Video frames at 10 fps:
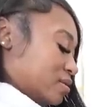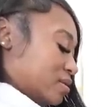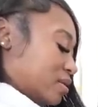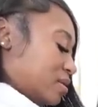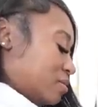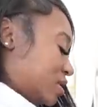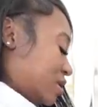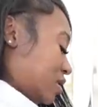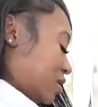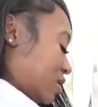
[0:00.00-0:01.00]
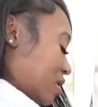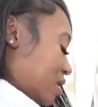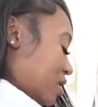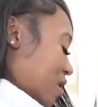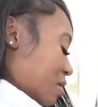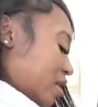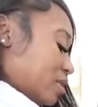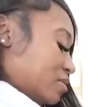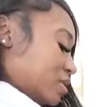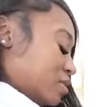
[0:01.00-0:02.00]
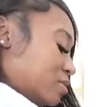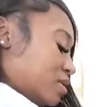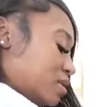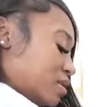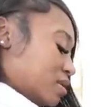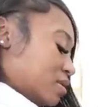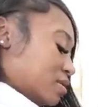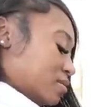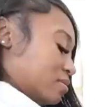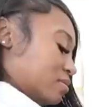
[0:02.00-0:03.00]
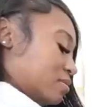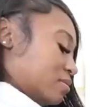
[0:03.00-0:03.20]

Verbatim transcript: So let me see. I may do two of um,